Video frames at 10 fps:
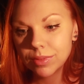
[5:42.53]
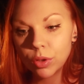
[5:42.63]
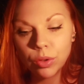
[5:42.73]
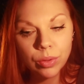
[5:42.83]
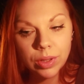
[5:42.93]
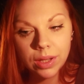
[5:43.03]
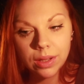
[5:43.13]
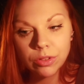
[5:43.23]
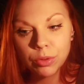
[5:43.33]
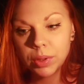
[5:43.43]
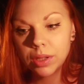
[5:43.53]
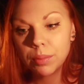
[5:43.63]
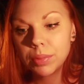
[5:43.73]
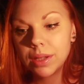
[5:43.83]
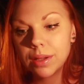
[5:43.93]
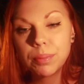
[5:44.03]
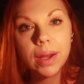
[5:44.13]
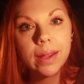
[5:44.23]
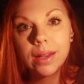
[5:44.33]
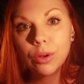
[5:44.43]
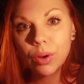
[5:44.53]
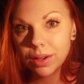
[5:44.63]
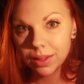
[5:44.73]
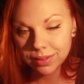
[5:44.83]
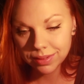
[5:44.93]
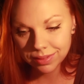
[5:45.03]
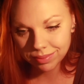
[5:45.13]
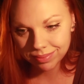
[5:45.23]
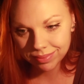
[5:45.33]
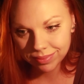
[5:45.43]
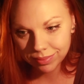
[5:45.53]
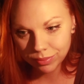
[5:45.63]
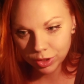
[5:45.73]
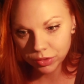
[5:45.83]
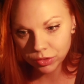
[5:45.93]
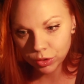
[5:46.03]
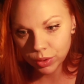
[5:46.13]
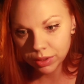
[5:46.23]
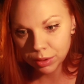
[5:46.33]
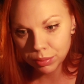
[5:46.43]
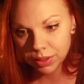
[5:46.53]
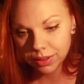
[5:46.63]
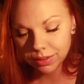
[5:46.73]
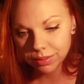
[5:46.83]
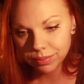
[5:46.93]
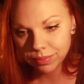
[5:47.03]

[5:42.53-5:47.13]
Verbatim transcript: or no need to be completed by anyone else, because you are complete.